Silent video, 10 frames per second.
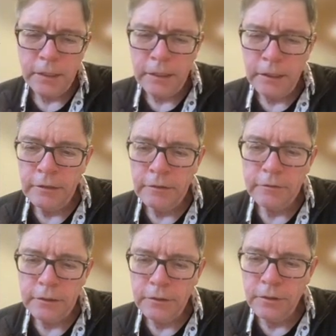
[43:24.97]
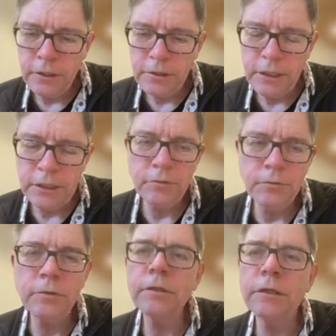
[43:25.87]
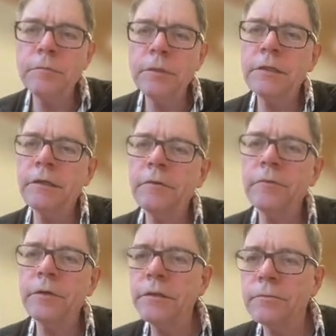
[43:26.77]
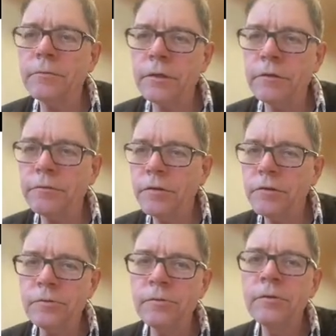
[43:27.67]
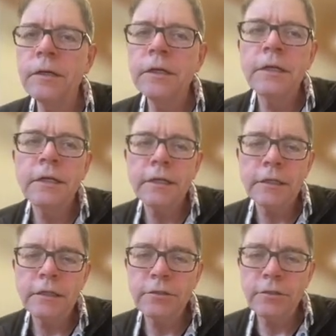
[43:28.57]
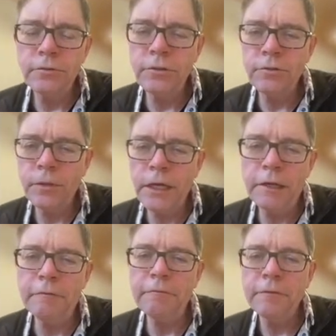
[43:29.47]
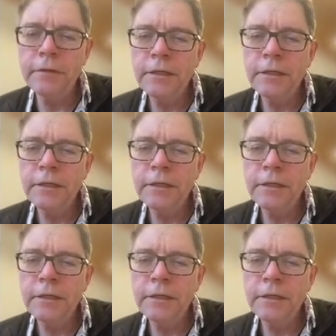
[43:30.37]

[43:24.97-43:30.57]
and you can schedule a meeting with one of the 2 students we have,